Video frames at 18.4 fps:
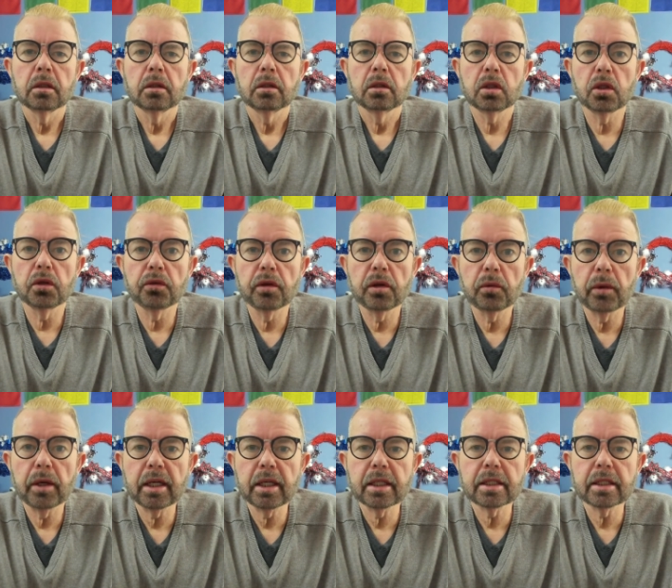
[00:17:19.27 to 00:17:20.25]
two, three
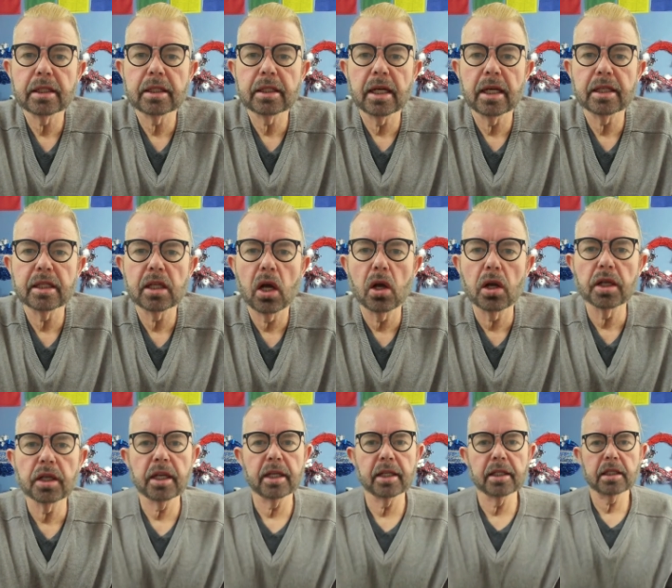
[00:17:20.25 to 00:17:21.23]
weeks, as the
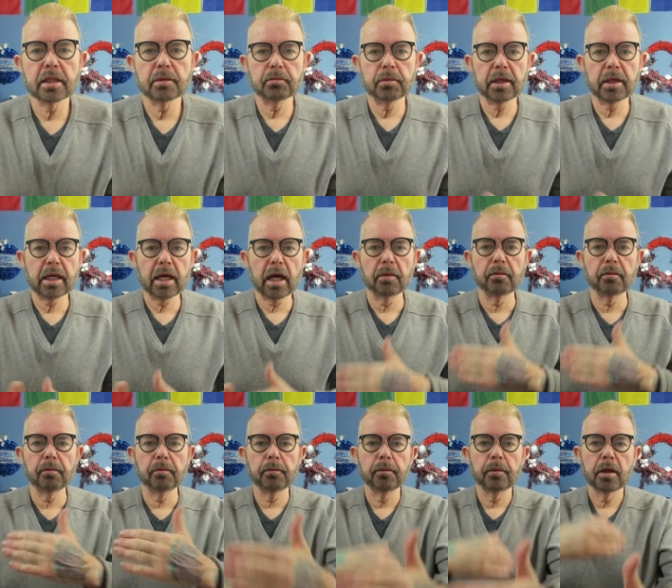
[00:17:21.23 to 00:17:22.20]
holidays become